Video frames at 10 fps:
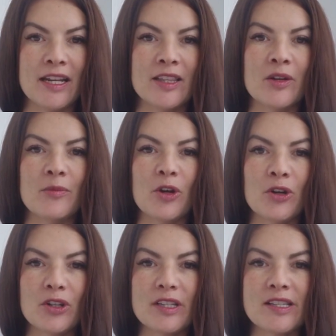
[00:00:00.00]
and in the
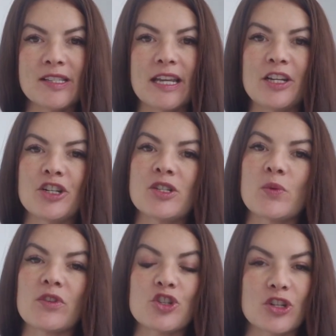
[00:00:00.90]
early
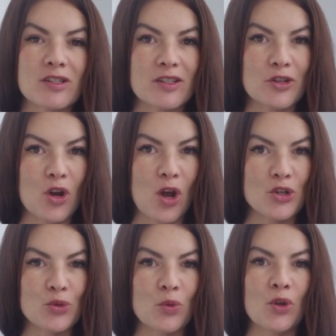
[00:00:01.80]
stages with just a
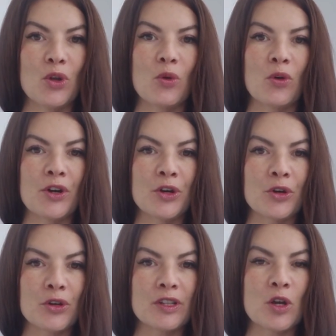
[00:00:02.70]
nodule or
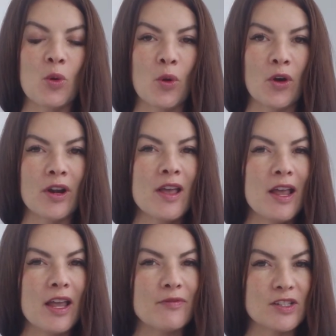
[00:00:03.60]
an early cord,
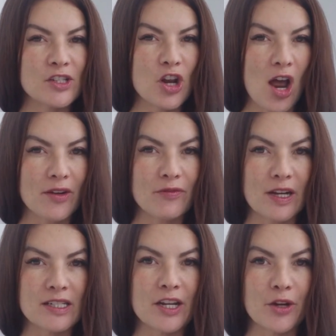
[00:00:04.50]
if it's not
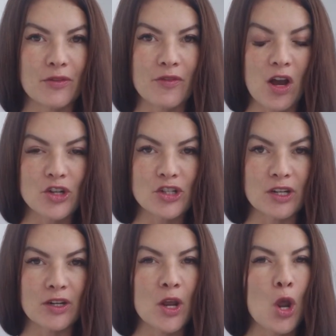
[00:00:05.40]
affecting your
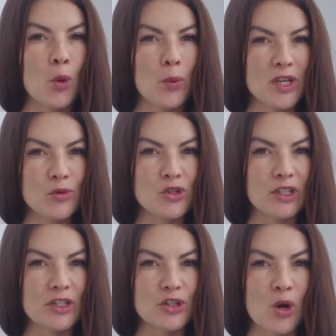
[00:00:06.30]
function, we
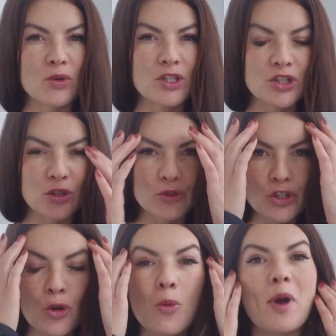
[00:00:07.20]
usually don't do
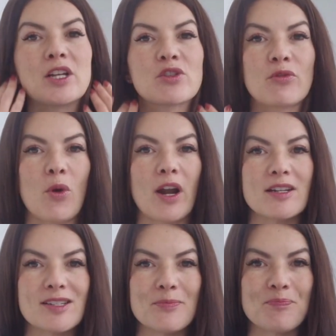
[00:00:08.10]
too much for
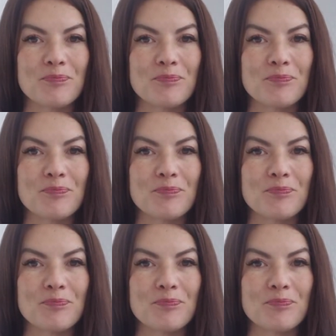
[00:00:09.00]
it.